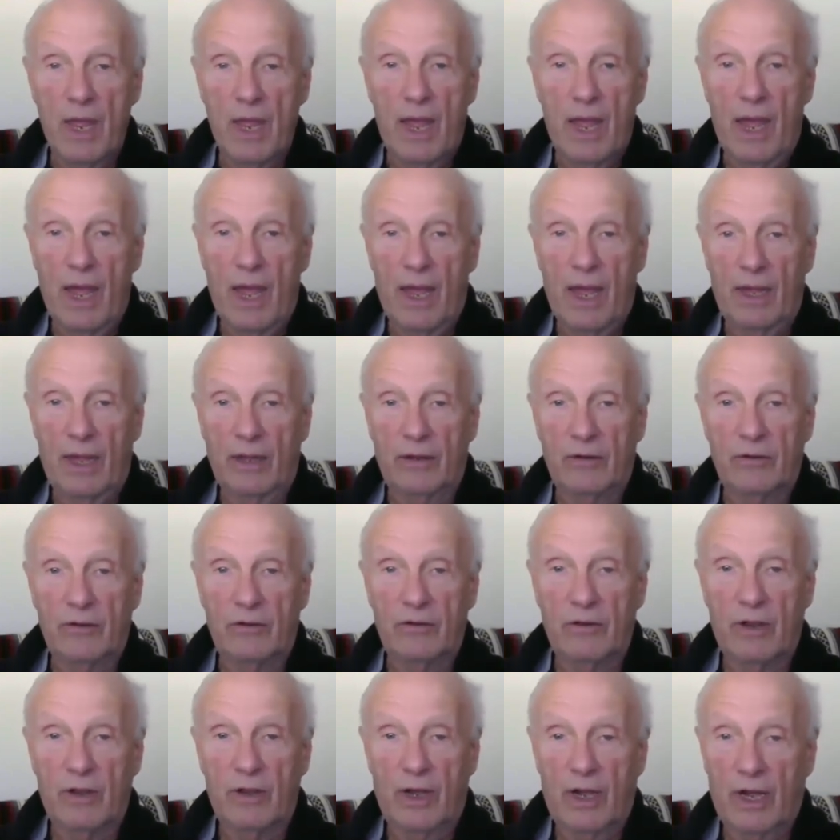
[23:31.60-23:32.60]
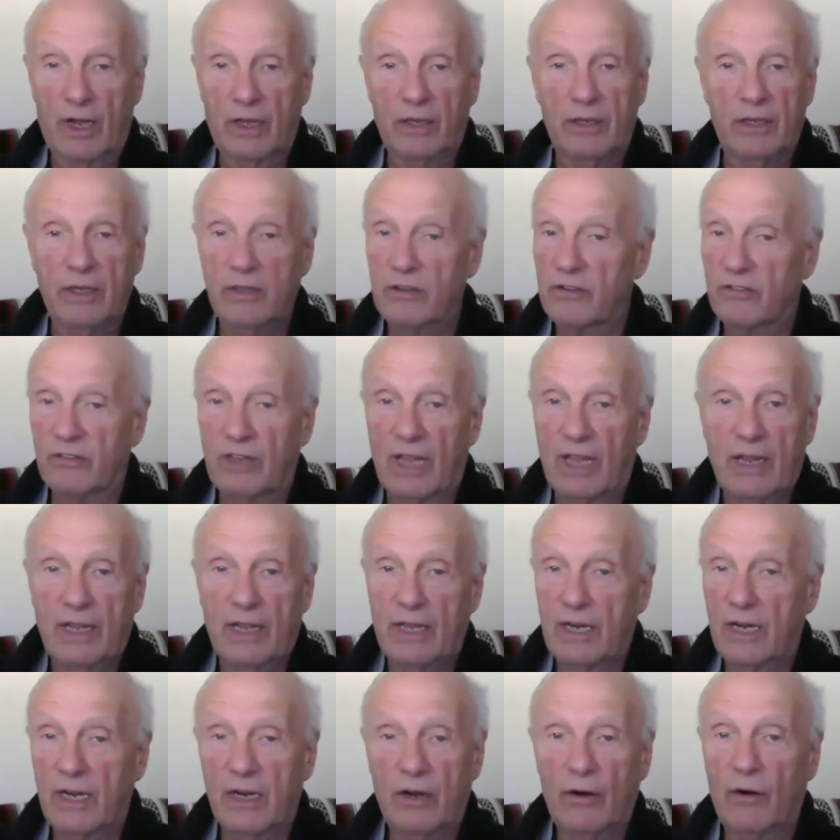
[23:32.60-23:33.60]
And I'll either stay
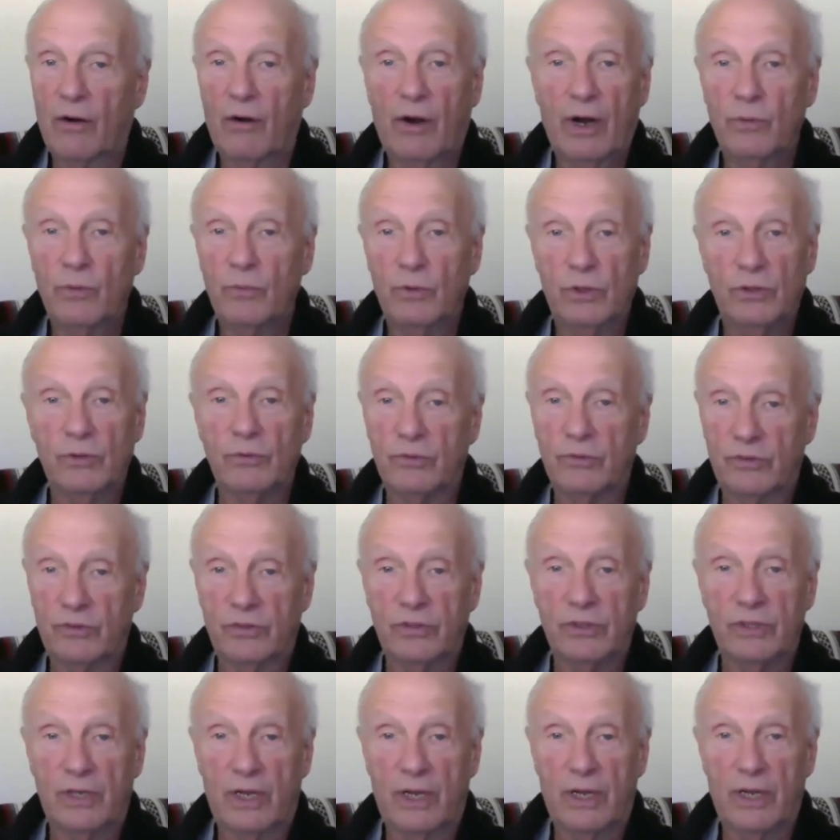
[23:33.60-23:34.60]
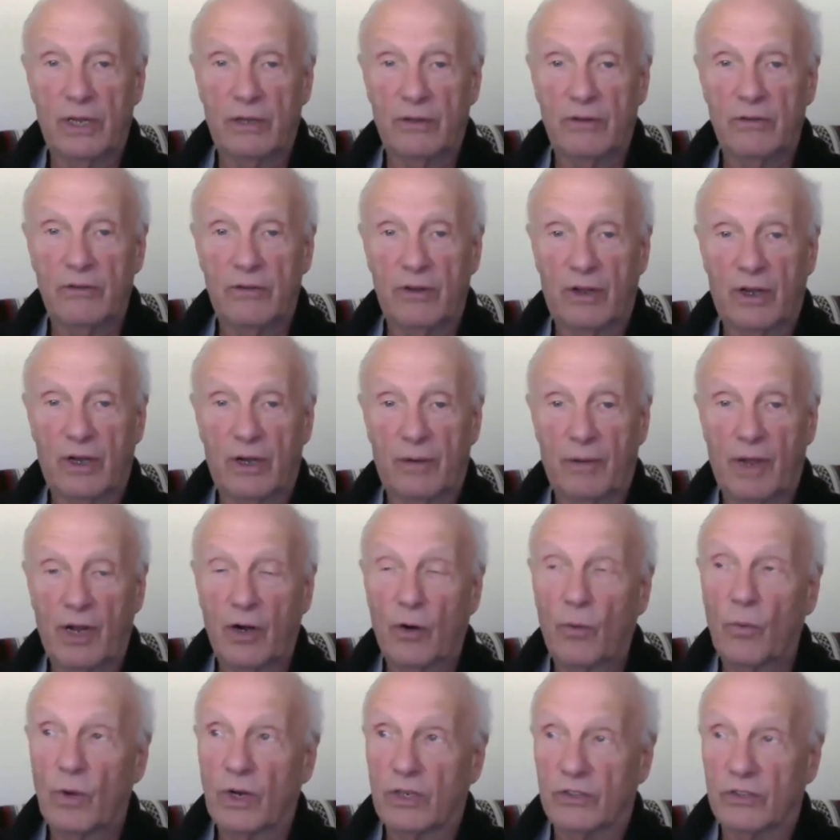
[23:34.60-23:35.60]
in it or I won't. And I
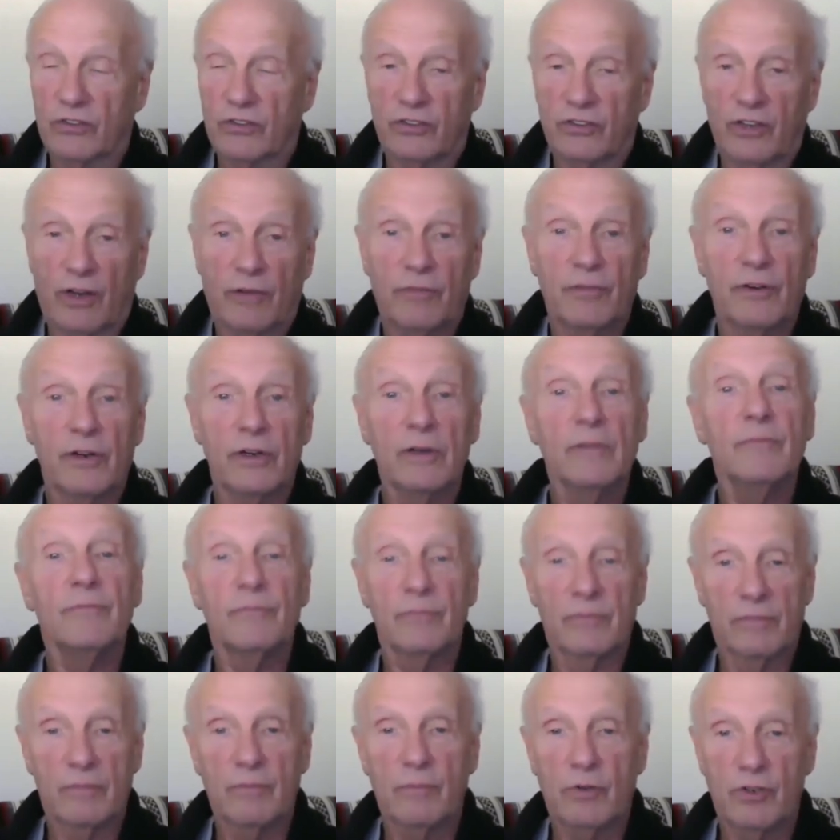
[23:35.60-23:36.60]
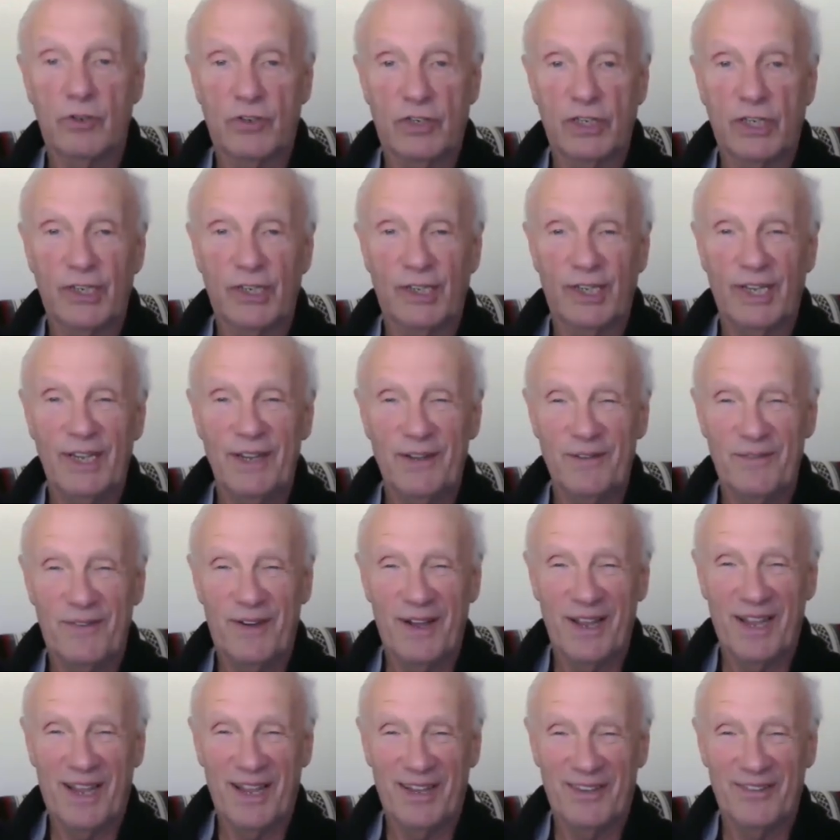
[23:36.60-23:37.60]
don't want to suffer, particularly if
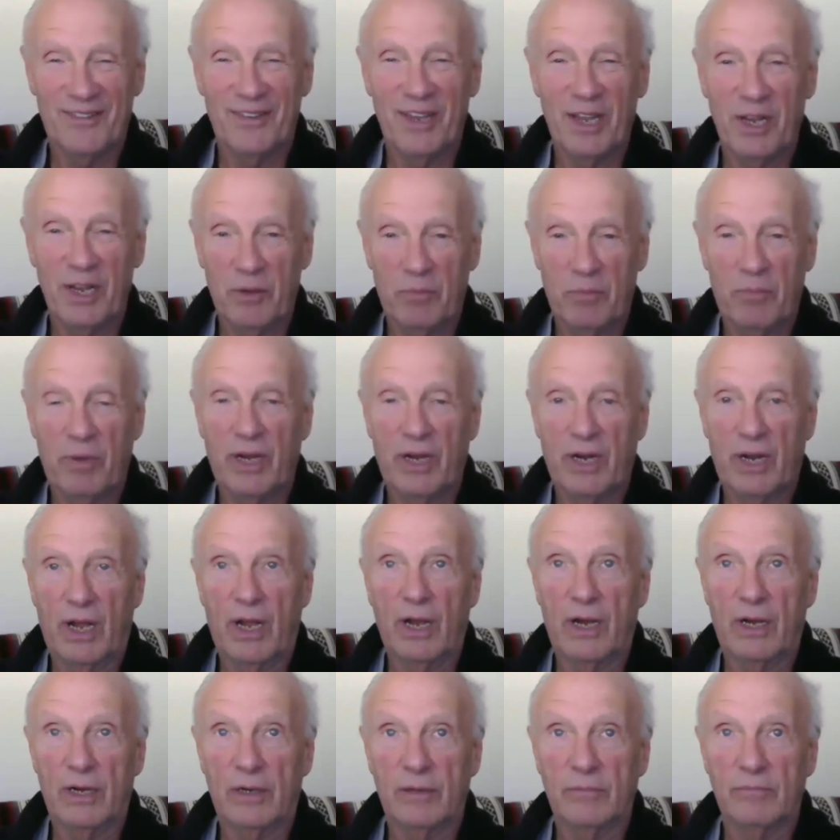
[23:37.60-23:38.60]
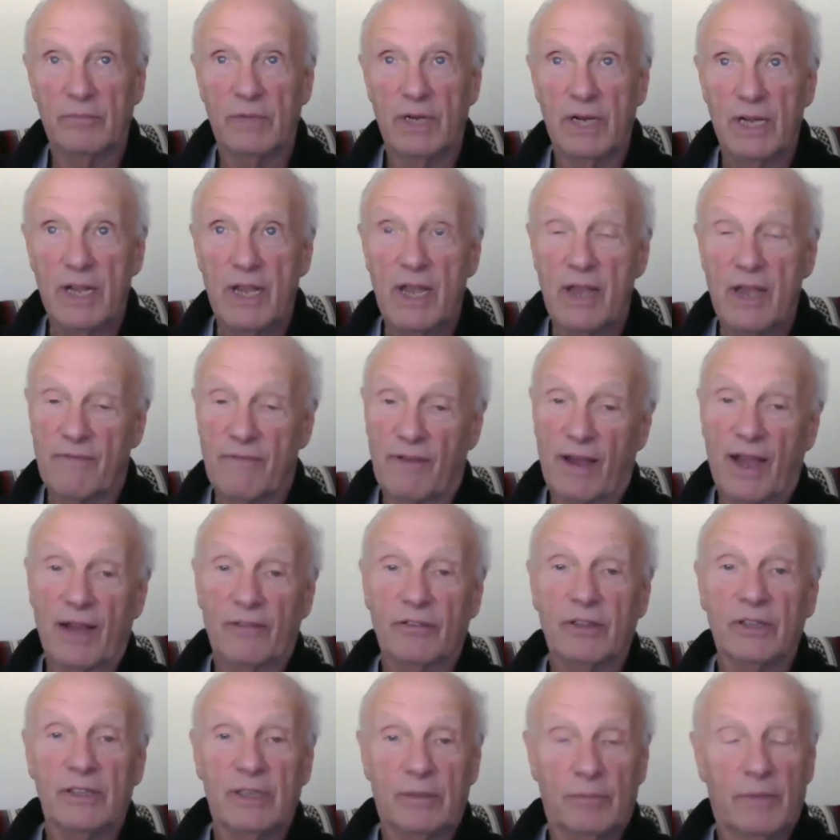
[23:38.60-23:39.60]
I get sick. But if I
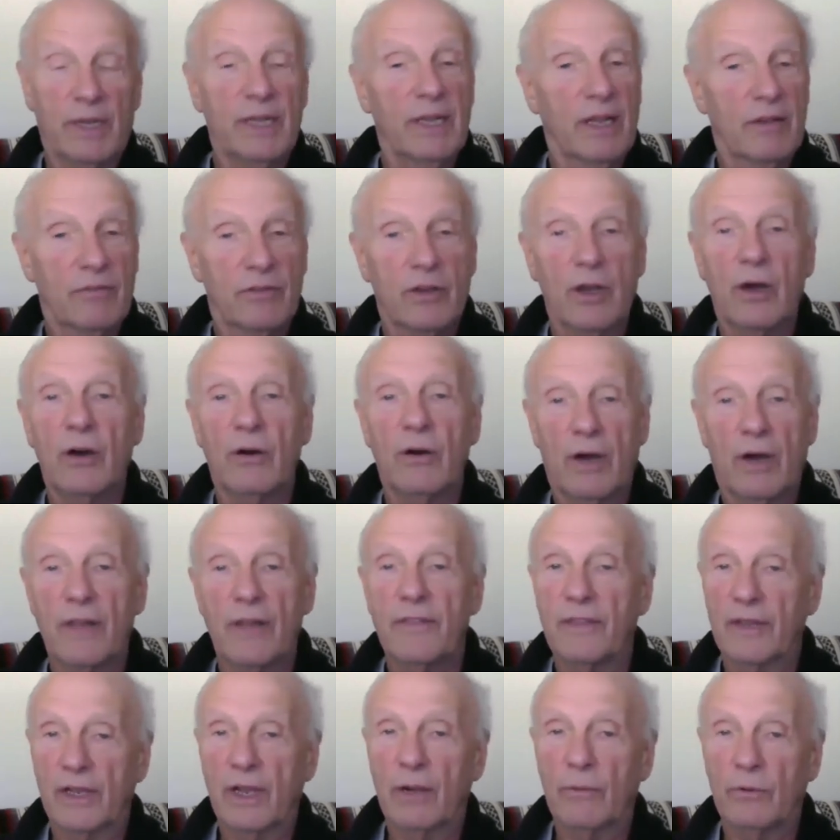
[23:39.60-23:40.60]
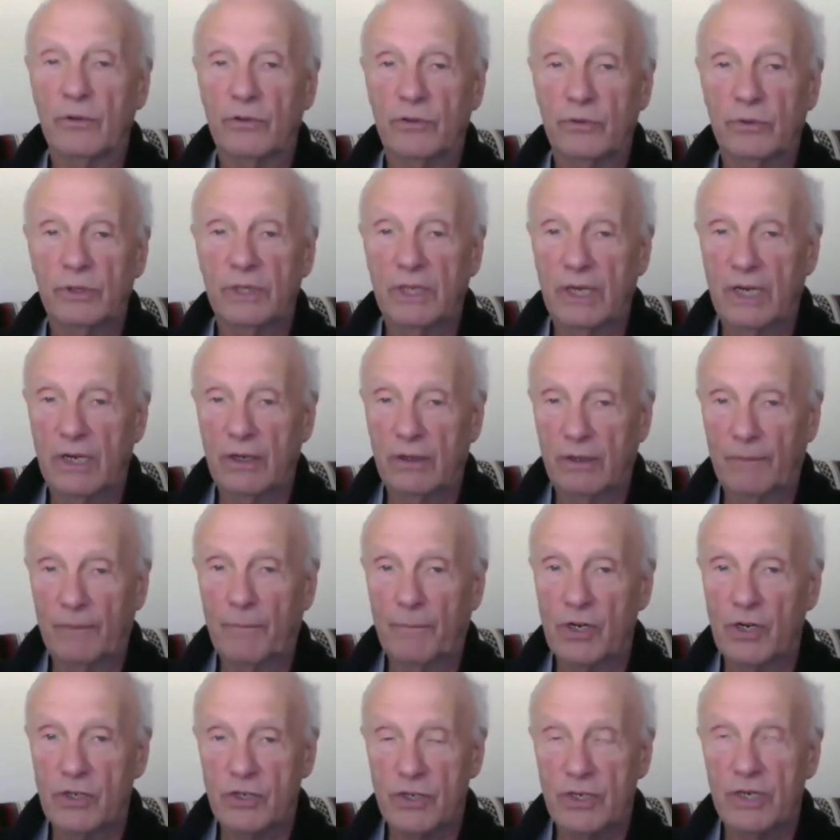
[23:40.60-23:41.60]
have to let my life go, I think I will do it in a
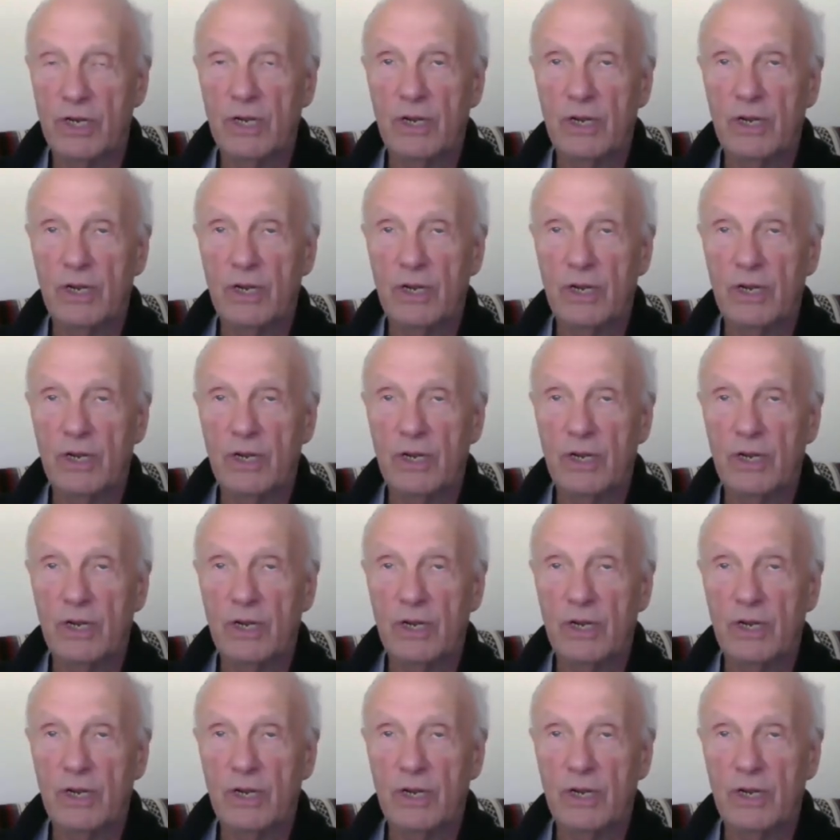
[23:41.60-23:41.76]
much